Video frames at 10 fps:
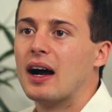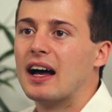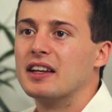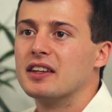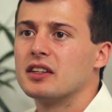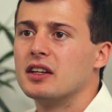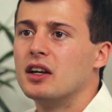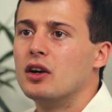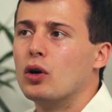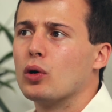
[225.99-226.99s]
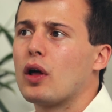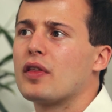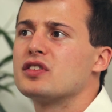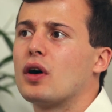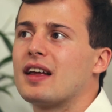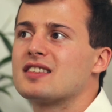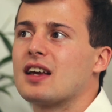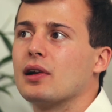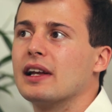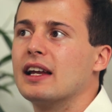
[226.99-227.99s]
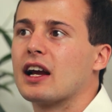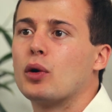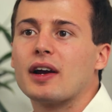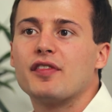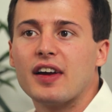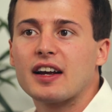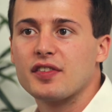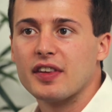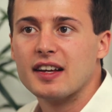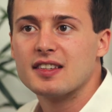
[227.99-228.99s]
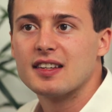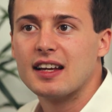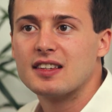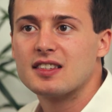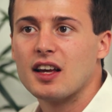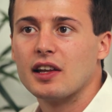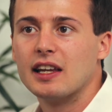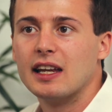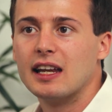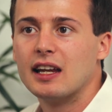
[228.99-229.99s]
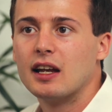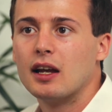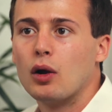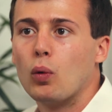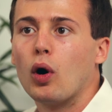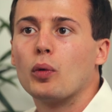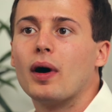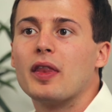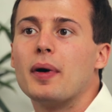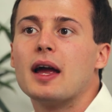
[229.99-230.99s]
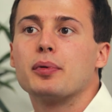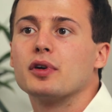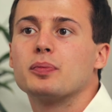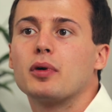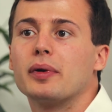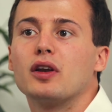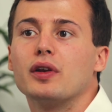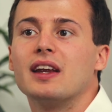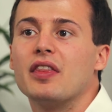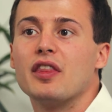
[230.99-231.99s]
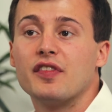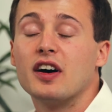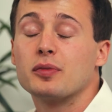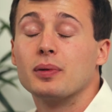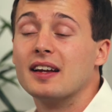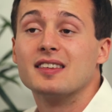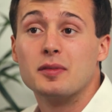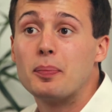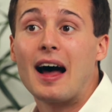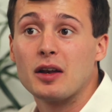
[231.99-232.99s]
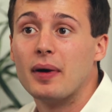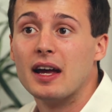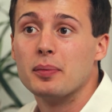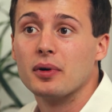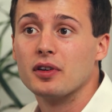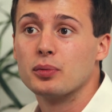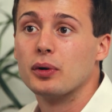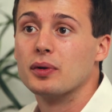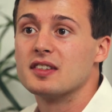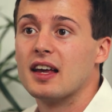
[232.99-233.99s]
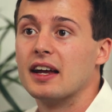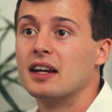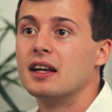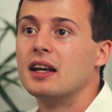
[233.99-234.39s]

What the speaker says: And although there's not necessarily a quick fix for this, it's certainly one where the paper is probably not needed in the first place. It's bad paper, as we would say.